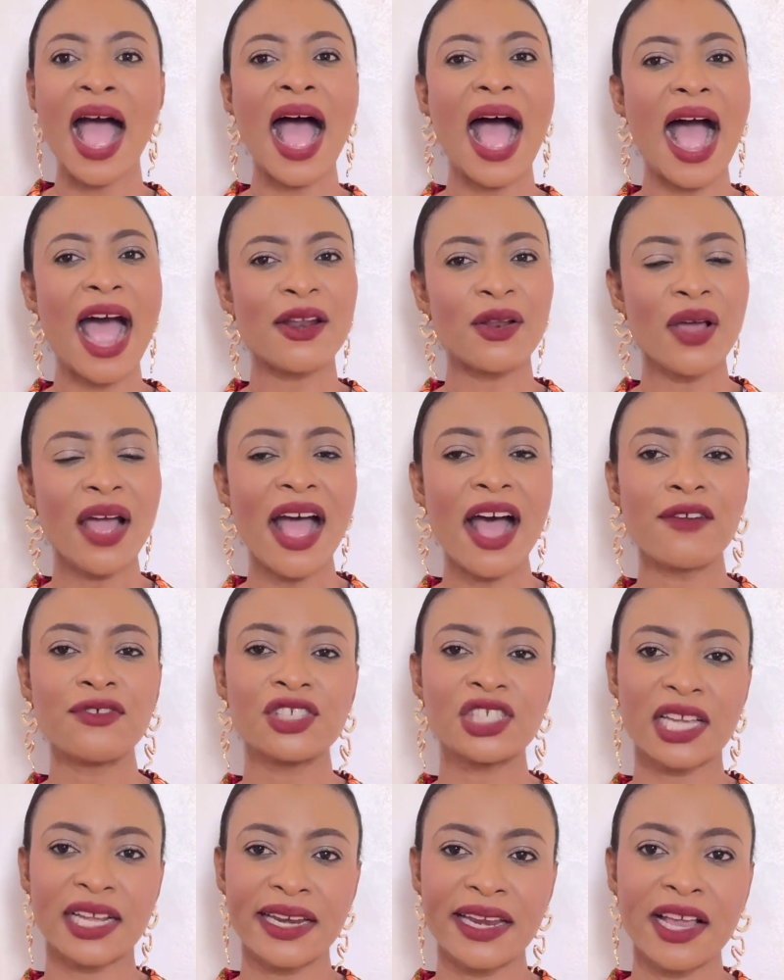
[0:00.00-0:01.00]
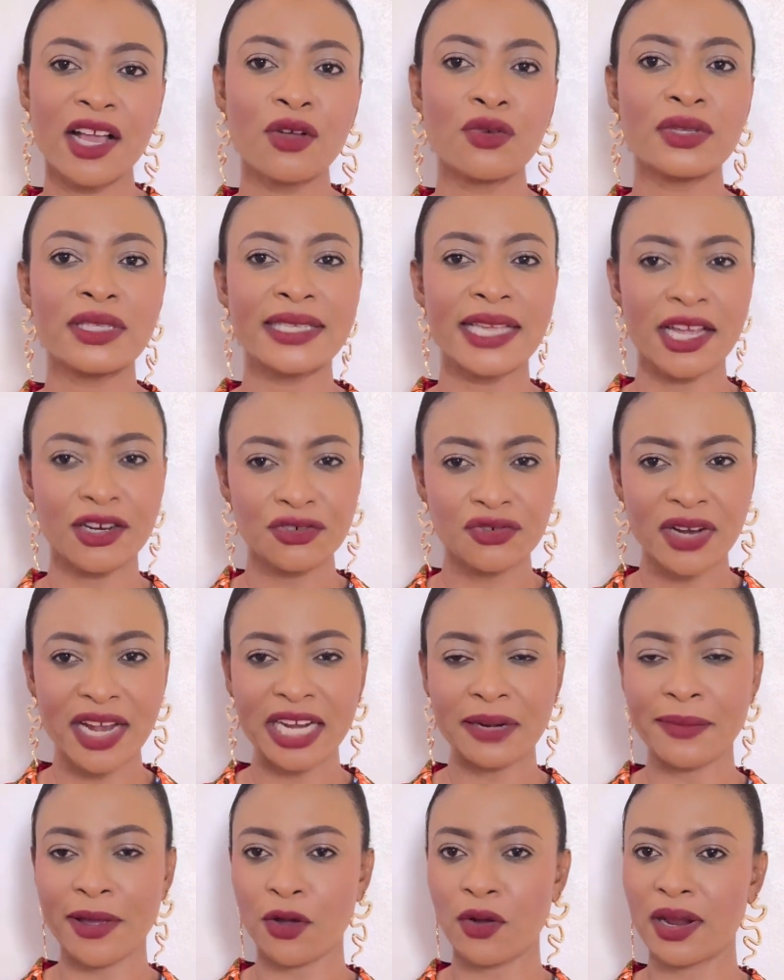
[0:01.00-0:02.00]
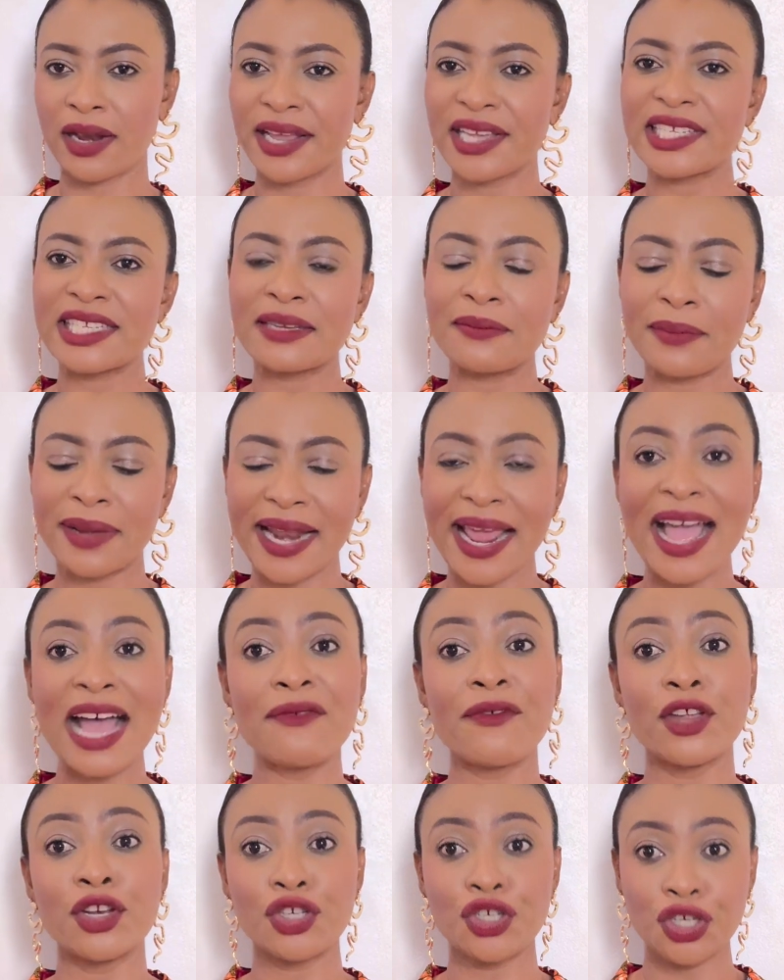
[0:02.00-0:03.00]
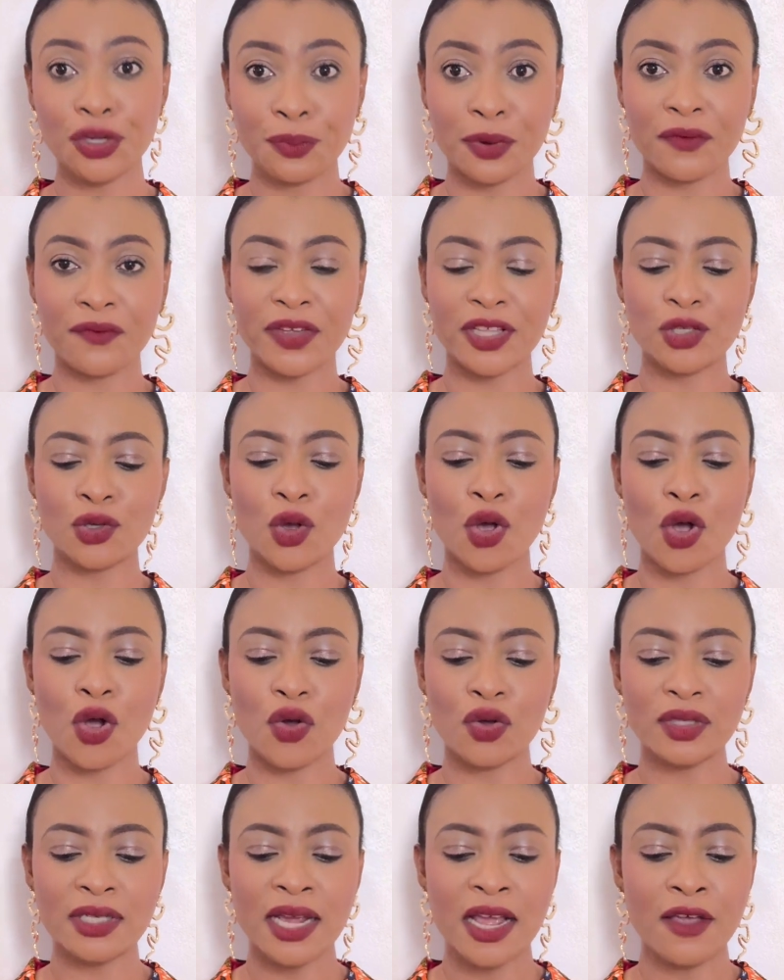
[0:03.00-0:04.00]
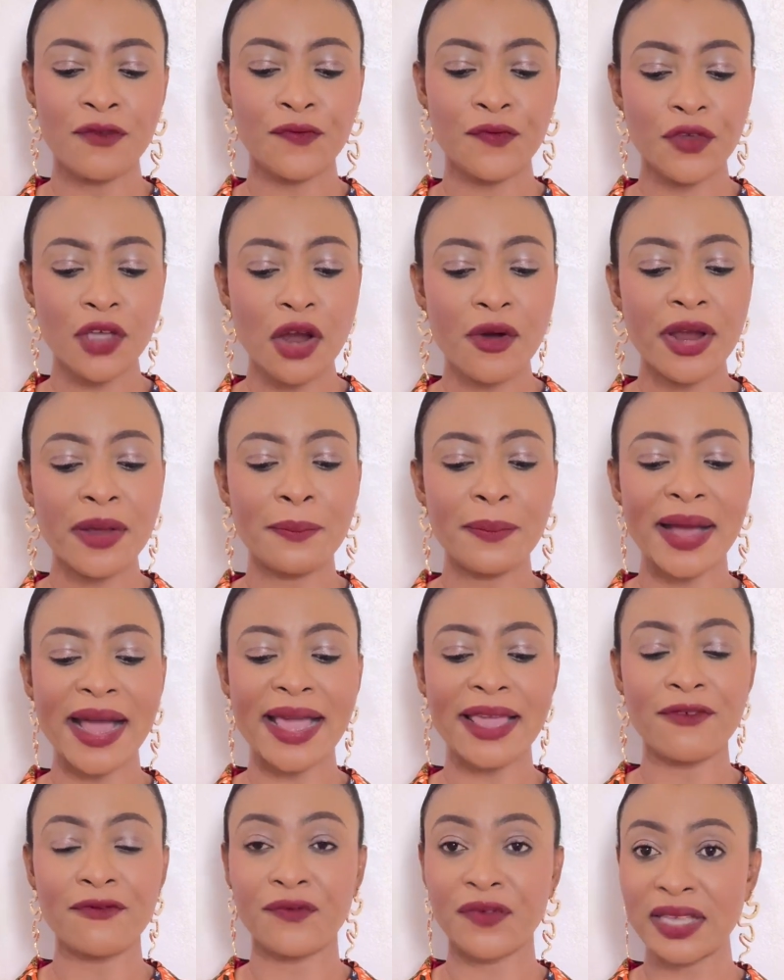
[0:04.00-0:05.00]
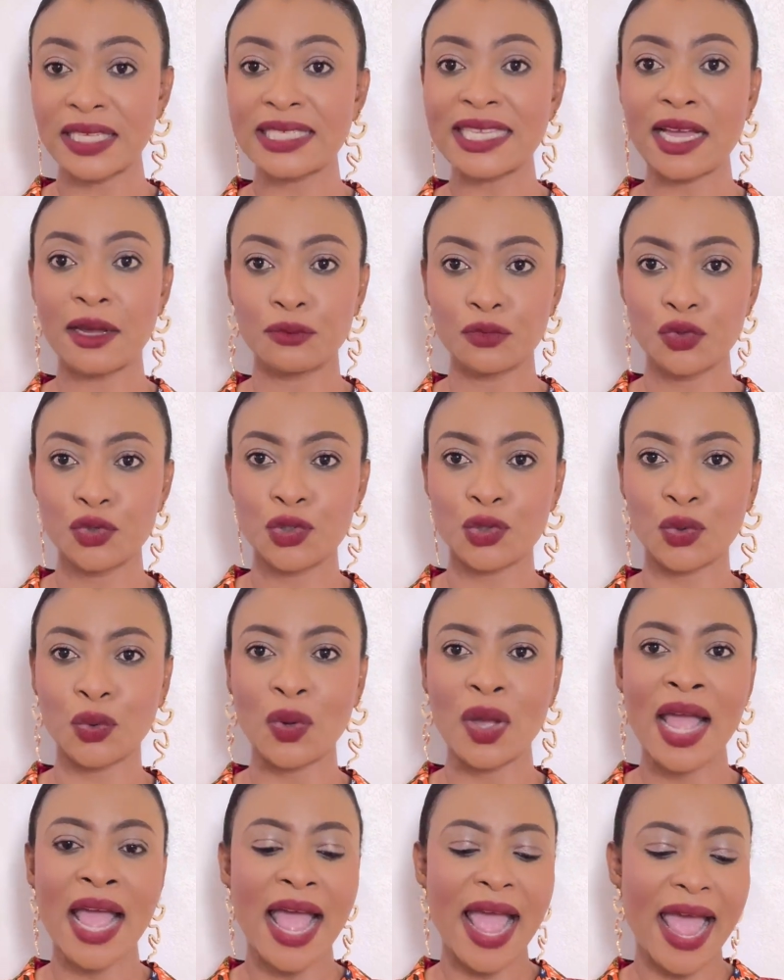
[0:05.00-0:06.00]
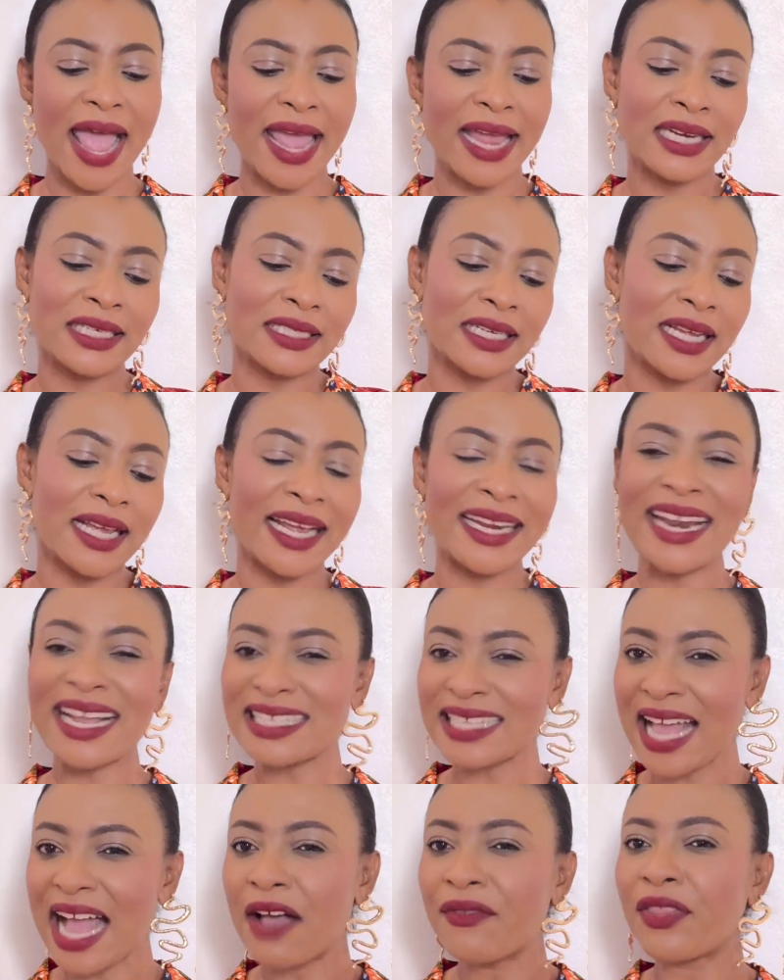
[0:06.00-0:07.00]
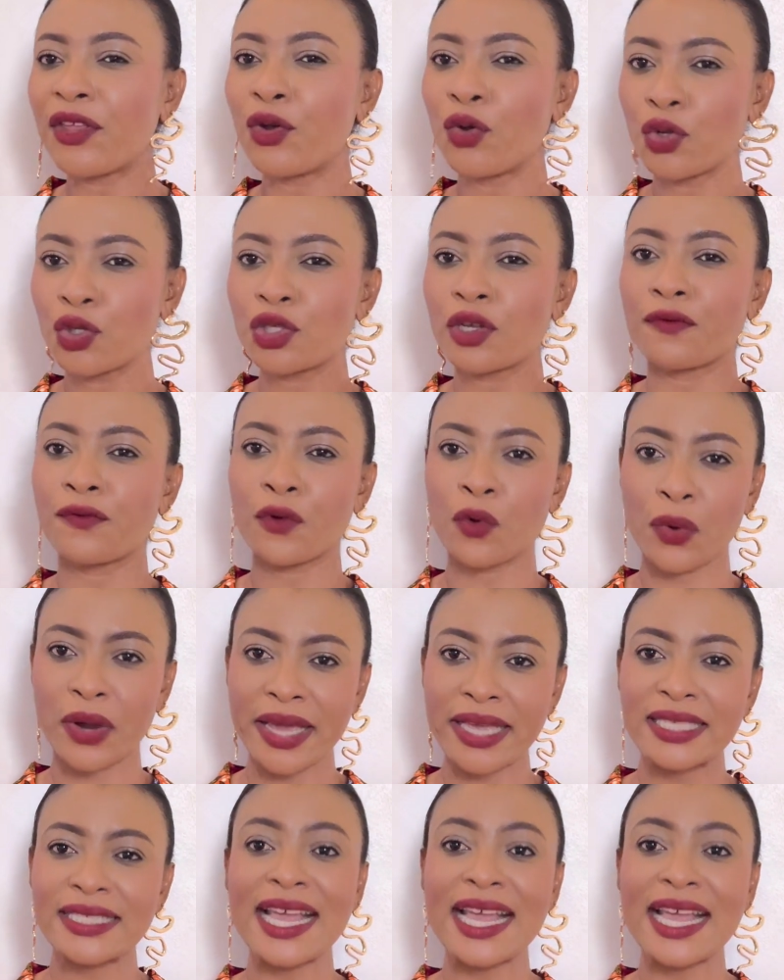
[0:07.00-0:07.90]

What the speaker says: I don't have Chanel Utandra in my collection, but I have a dupe of it called Fiori by Vince Camuto, and it doesn't have the notes of Queens.